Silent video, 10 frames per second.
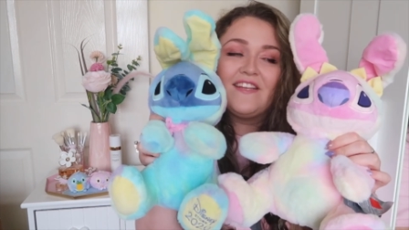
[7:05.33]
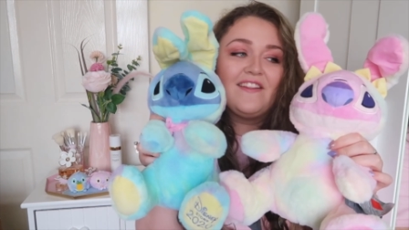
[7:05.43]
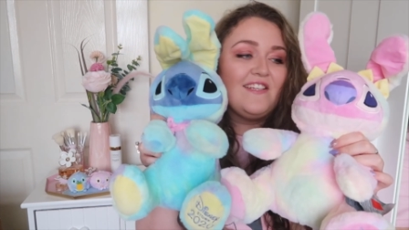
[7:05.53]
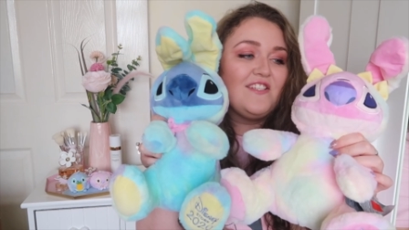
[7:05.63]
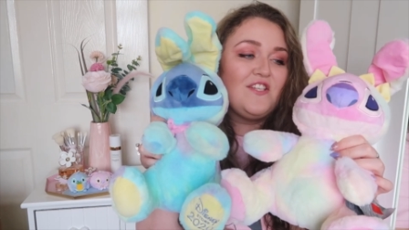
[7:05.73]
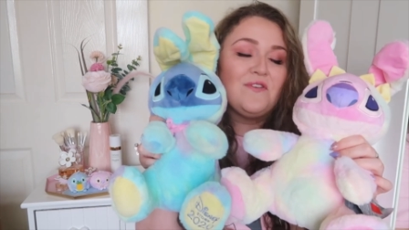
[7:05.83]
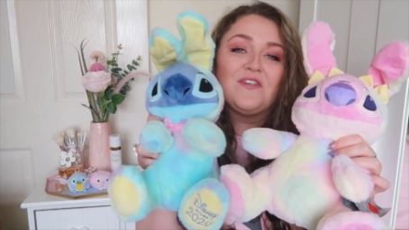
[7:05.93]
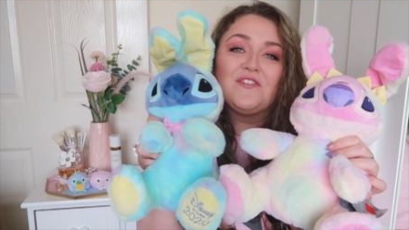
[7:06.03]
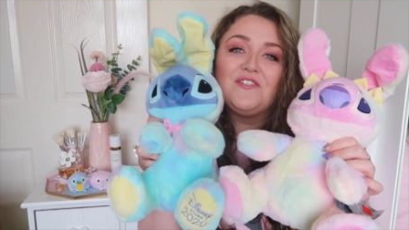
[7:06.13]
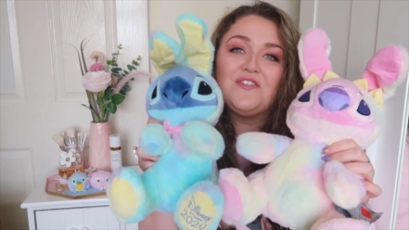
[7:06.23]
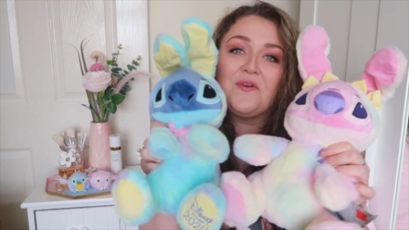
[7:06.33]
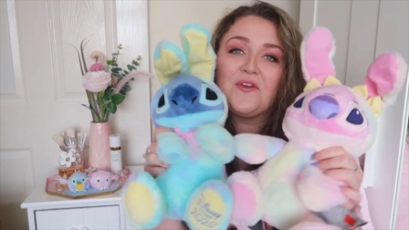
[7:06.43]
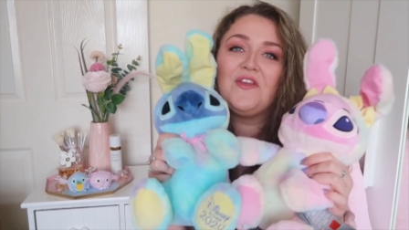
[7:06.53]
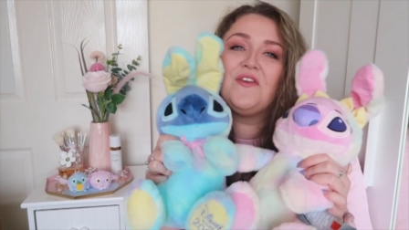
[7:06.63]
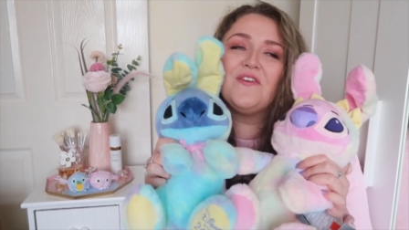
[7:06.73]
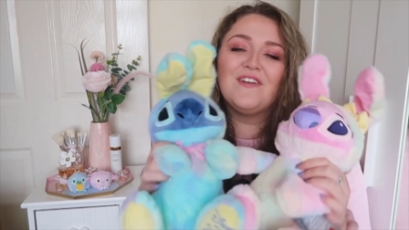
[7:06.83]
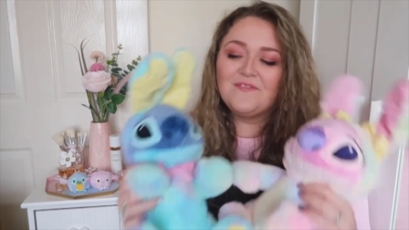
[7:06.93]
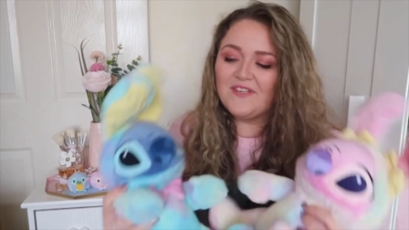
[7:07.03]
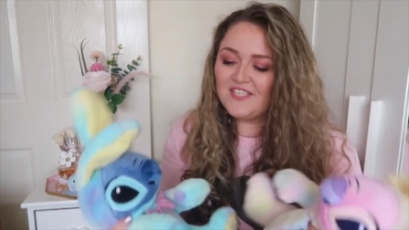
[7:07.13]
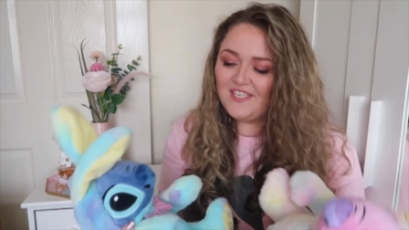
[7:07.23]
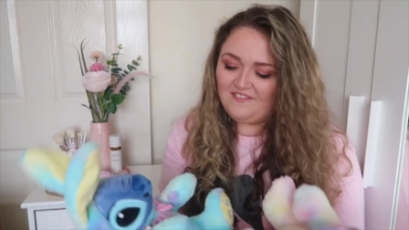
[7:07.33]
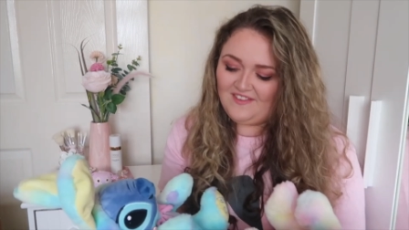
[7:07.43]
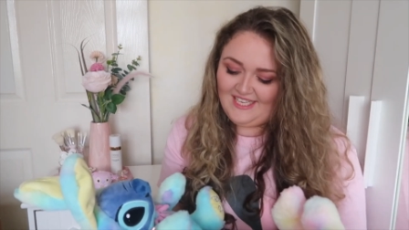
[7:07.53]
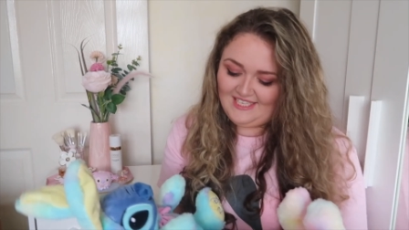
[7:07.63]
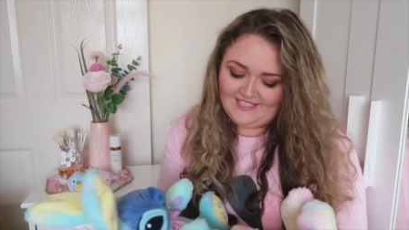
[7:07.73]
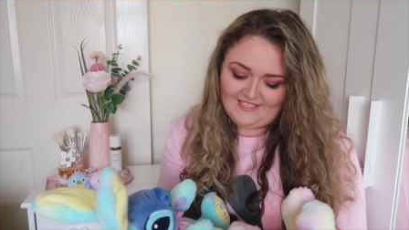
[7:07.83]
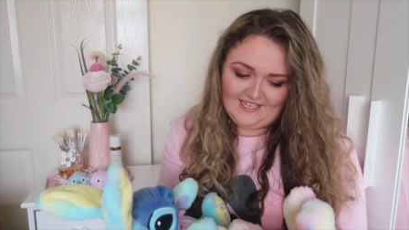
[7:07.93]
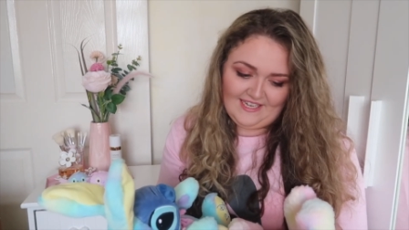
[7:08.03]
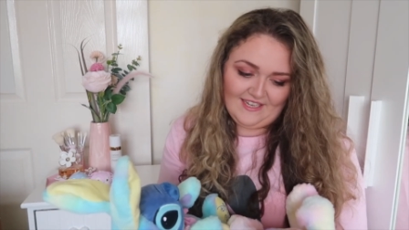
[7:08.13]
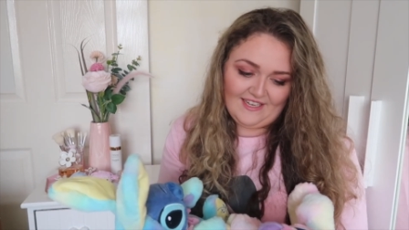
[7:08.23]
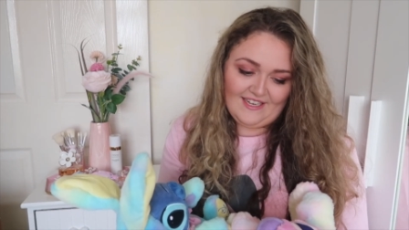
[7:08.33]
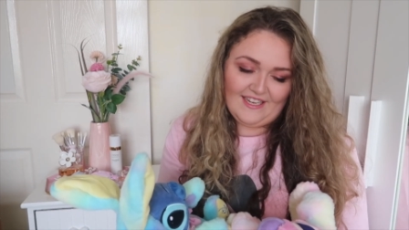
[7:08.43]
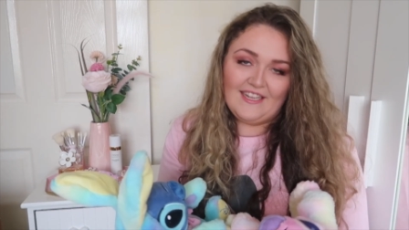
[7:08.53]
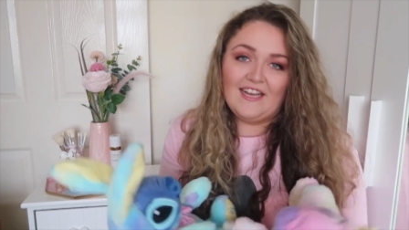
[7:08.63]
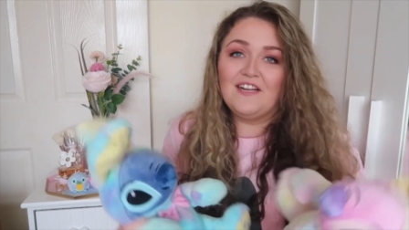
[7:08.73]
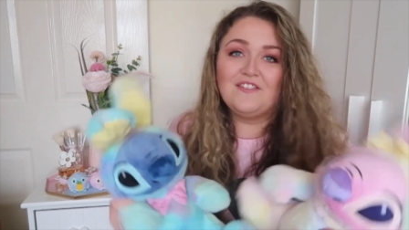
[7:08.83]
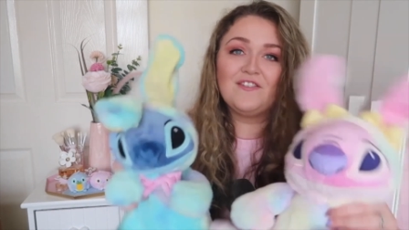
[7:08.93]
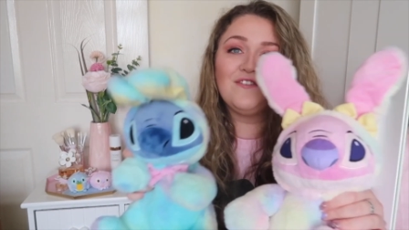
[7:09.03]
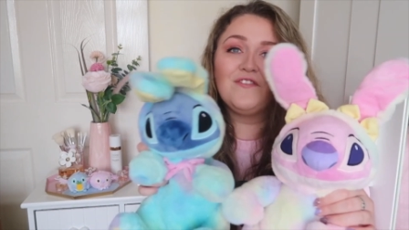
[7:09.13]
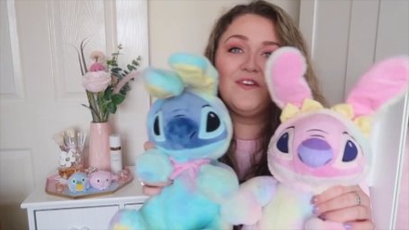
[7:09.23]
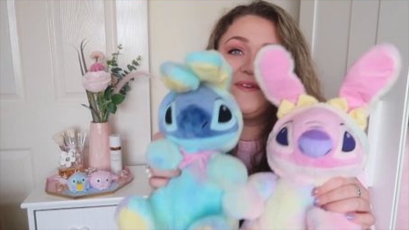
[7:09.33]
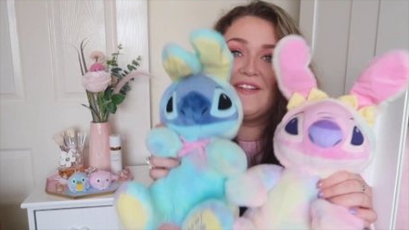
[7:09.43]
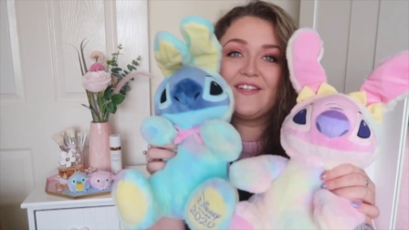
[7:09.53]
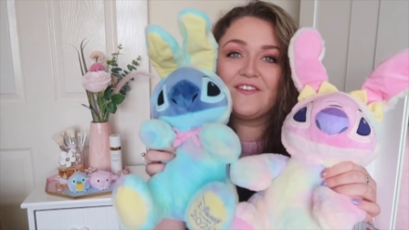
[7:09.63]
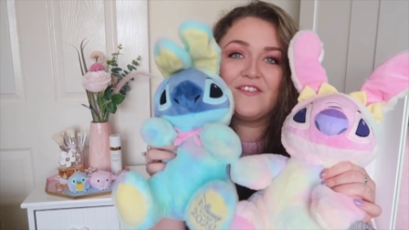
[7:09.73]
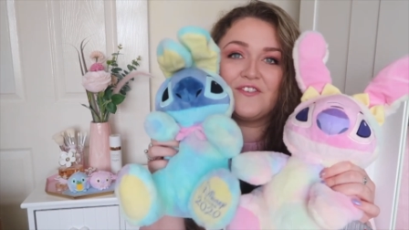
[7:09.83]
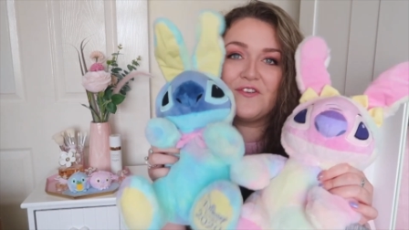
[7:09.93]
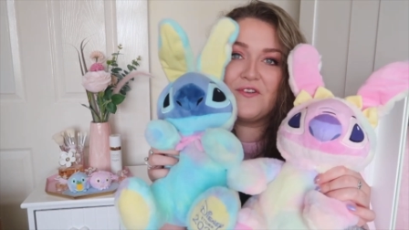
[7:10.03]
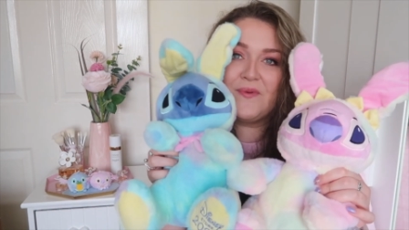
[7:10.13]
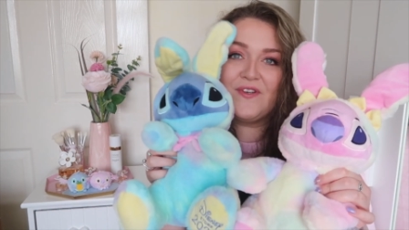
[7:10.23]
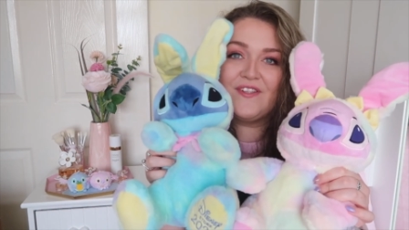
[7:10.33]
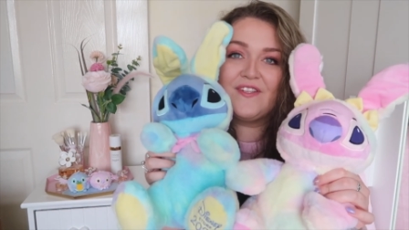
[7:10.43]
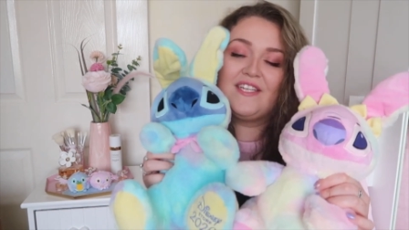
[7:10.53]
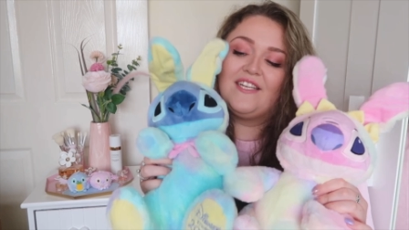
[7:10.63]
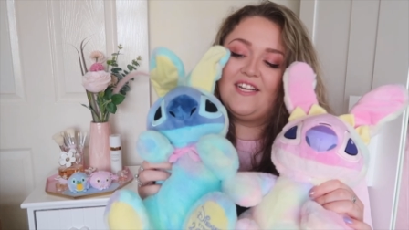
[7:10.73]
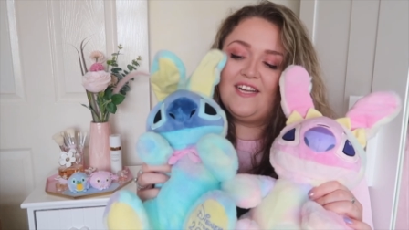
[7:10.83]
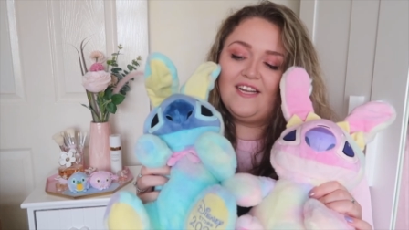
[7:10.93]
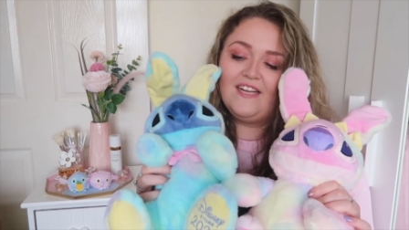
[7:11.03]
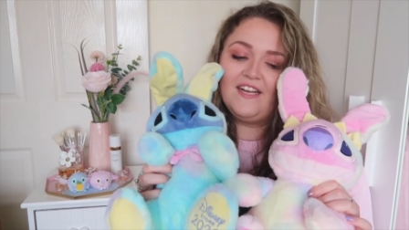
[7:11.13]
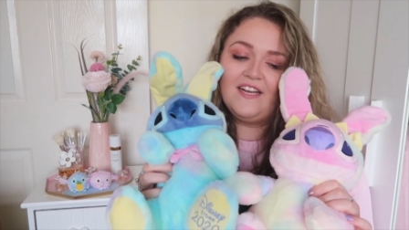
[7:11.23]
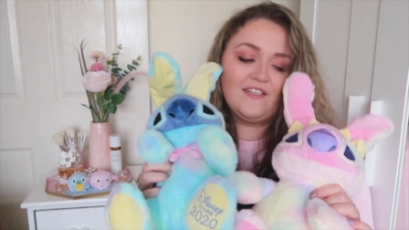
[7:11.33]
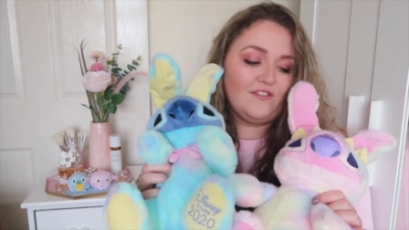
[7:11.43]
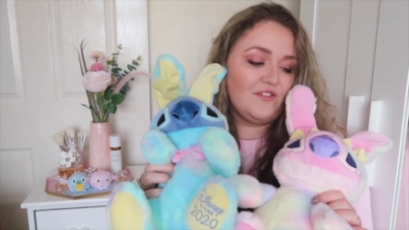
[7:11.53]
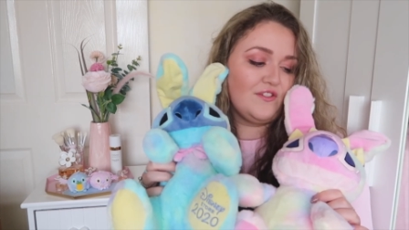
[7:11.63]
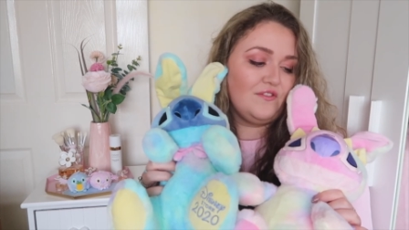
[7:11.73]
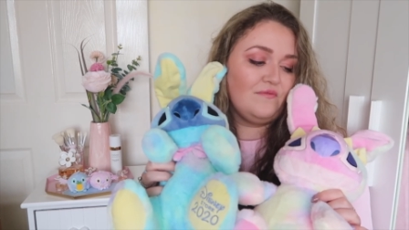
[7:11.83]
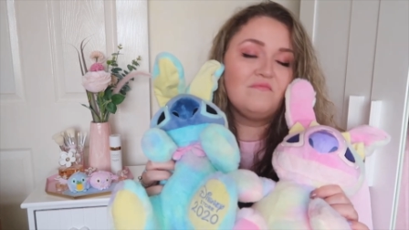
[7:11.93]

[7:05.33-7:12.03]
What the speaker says: these two are so cute, especially for Easter. I just love them. I think they're adorable. And